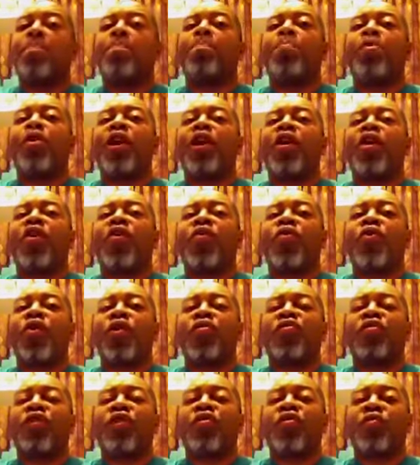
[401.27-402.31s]
put it
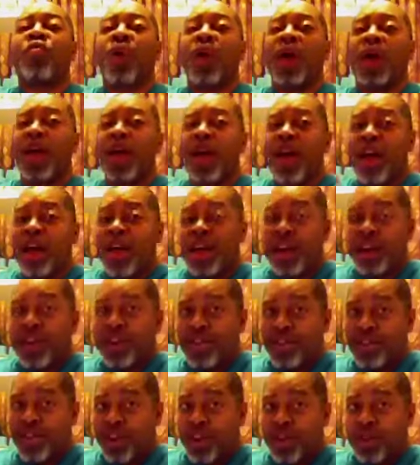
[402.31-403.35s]
across this way. He
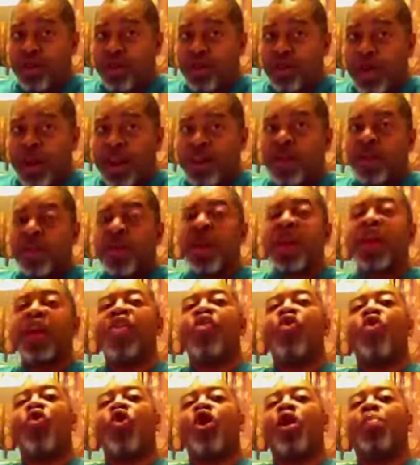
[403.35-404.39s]
should speak to me in
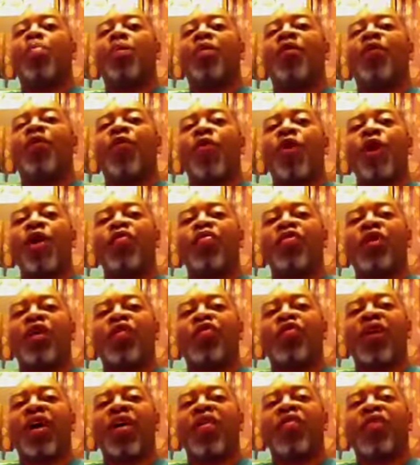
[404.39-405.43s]
an audible voice that
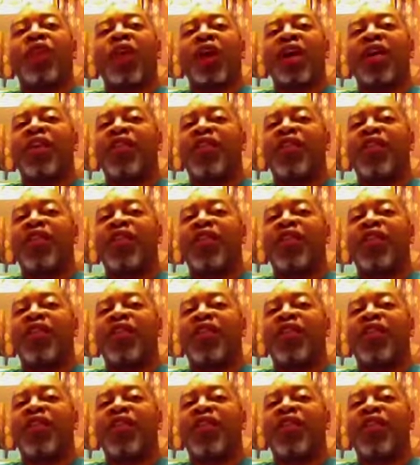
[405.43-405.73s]
sounds like